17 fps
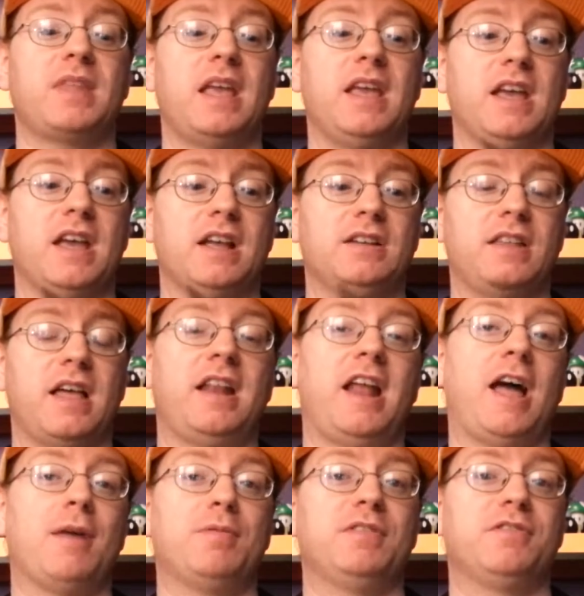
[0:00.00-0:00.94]
And that
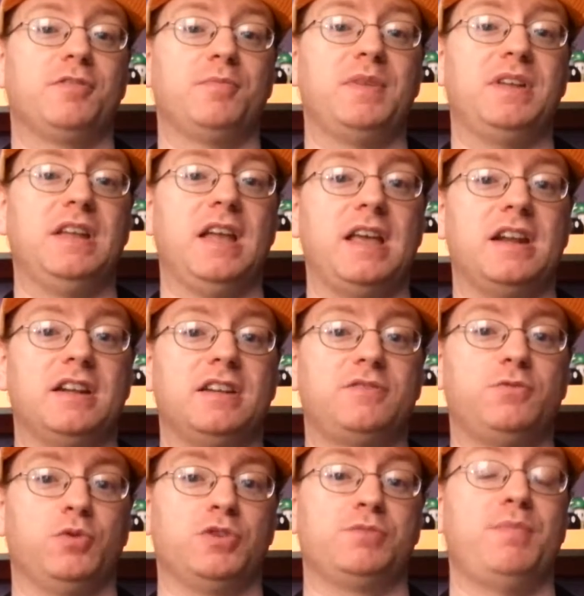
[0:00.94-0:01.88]
happened for me, and it
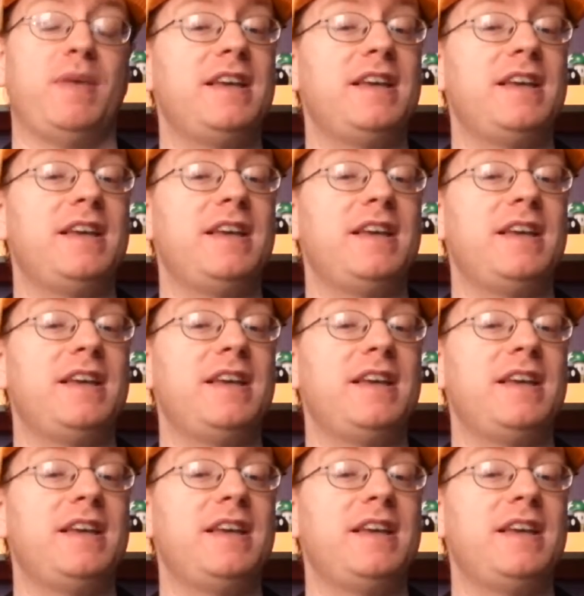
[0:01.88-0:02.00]
was